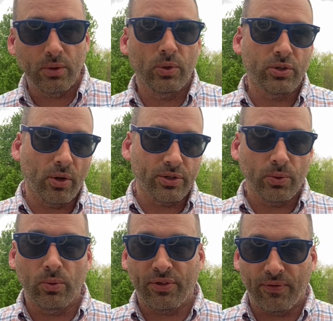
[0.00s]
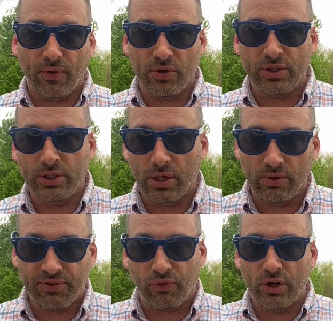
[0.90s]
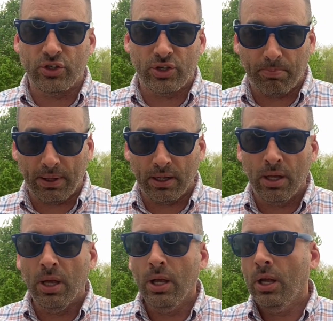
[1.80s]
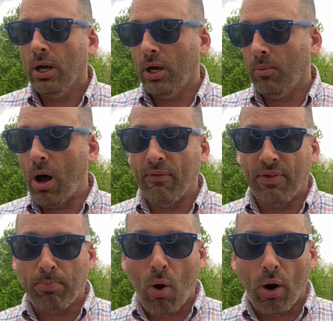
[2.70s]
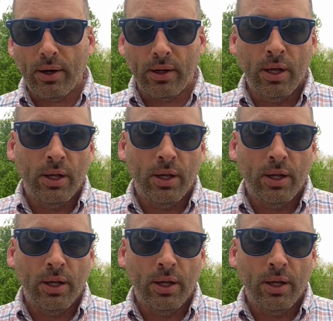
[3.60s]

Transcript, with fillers: which also with the first year is free shipping um, of the part.